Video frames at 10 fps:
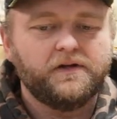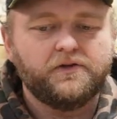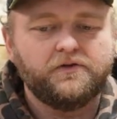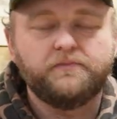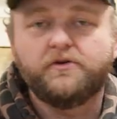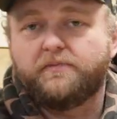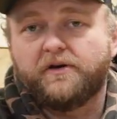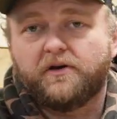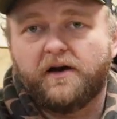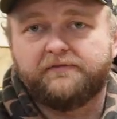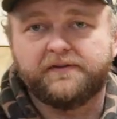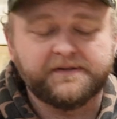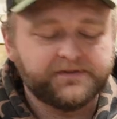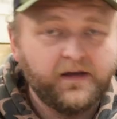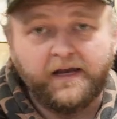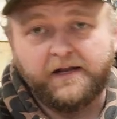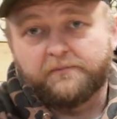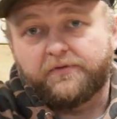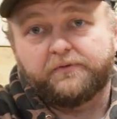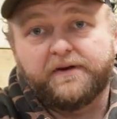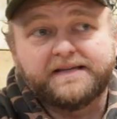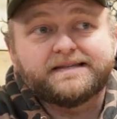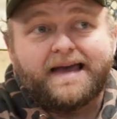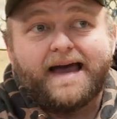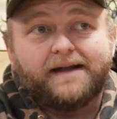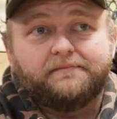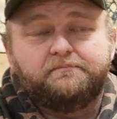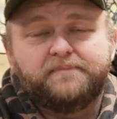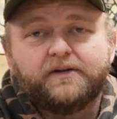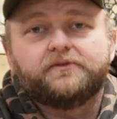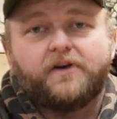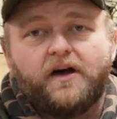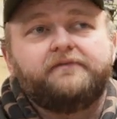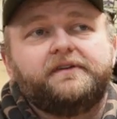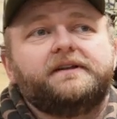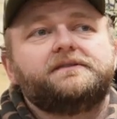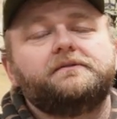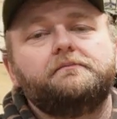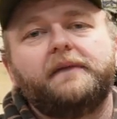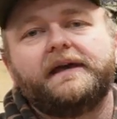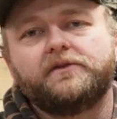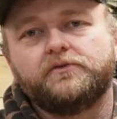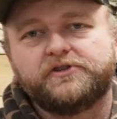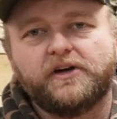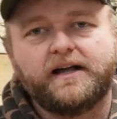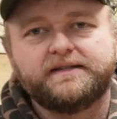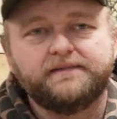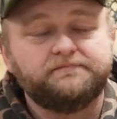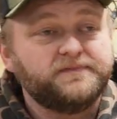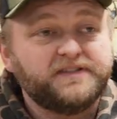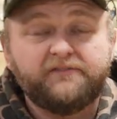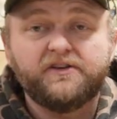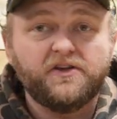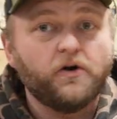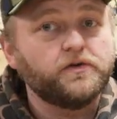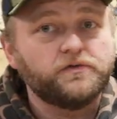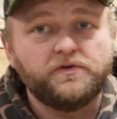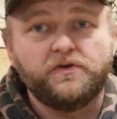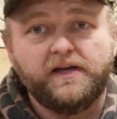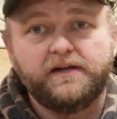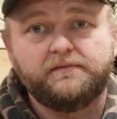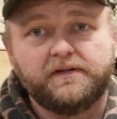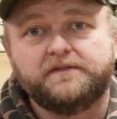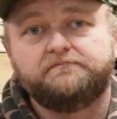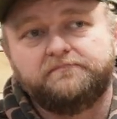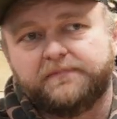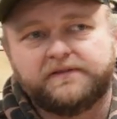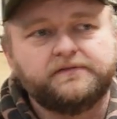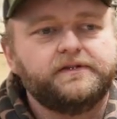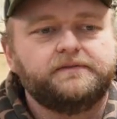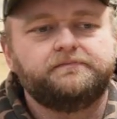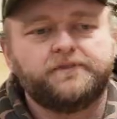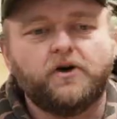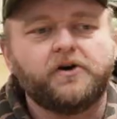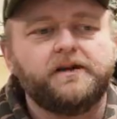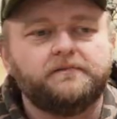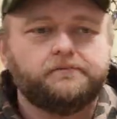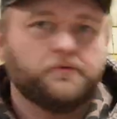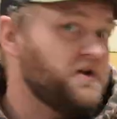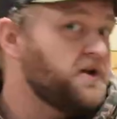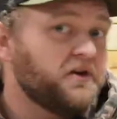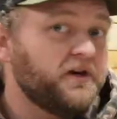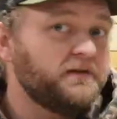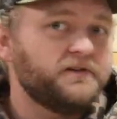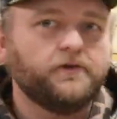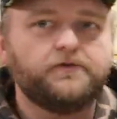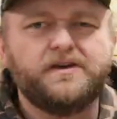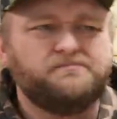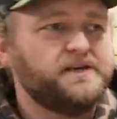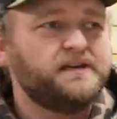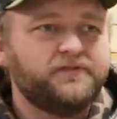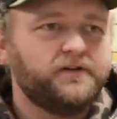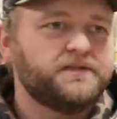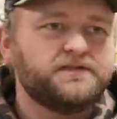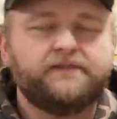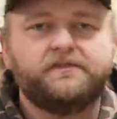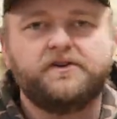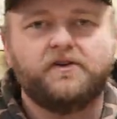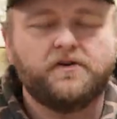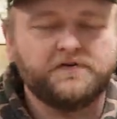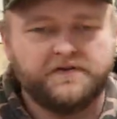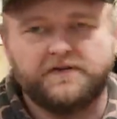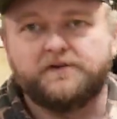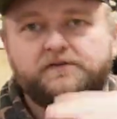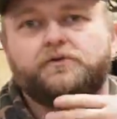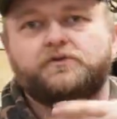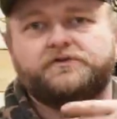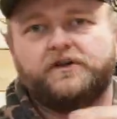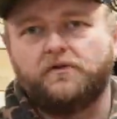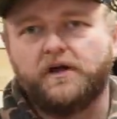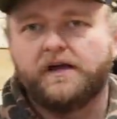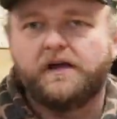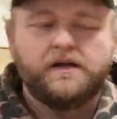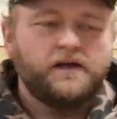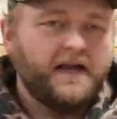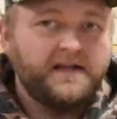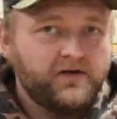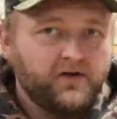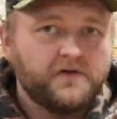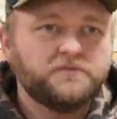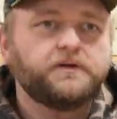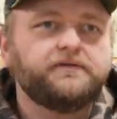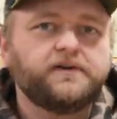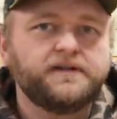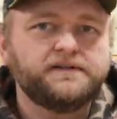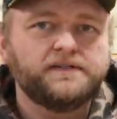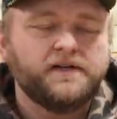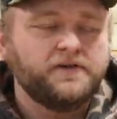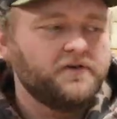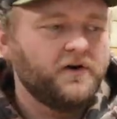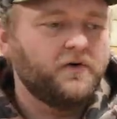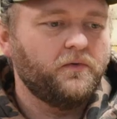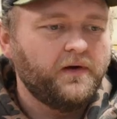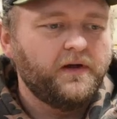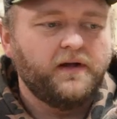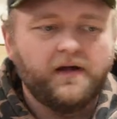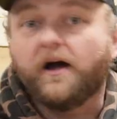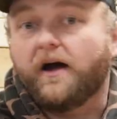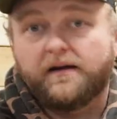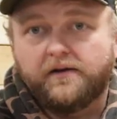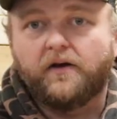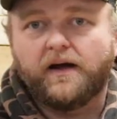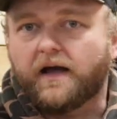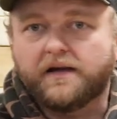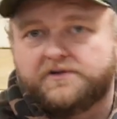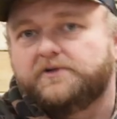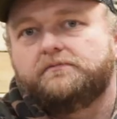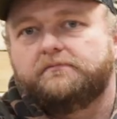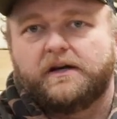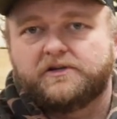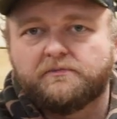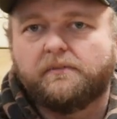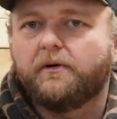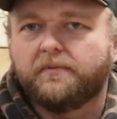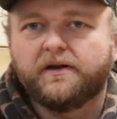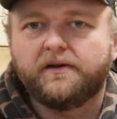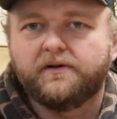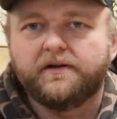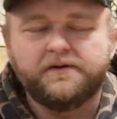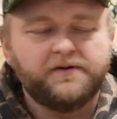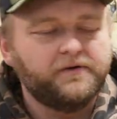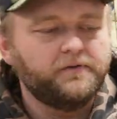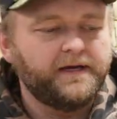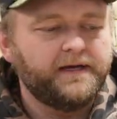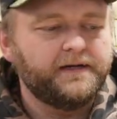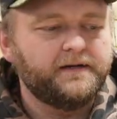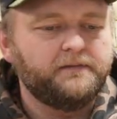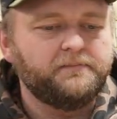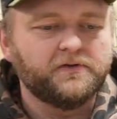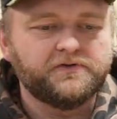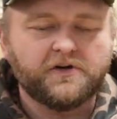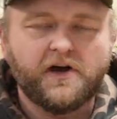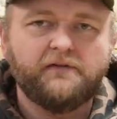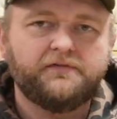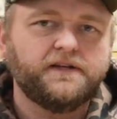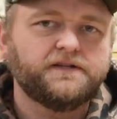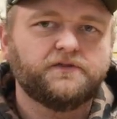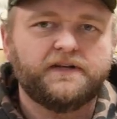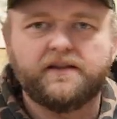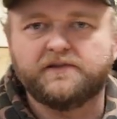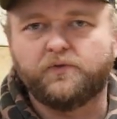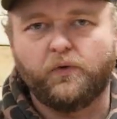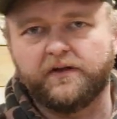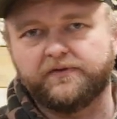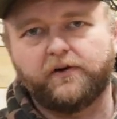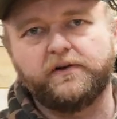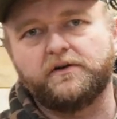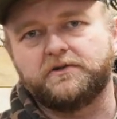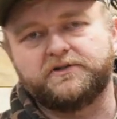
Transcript: you can build confidence. And number 3 is that, build confidence. Make those shots at 70 yards when you hit the target pretty good. You hit Bigfoot at 70 yards in the torso, 80 yards, whatever it is, you go, all right, I can shoot my bow pretty good, and it builds your confidence. So now the 20 and 30 yard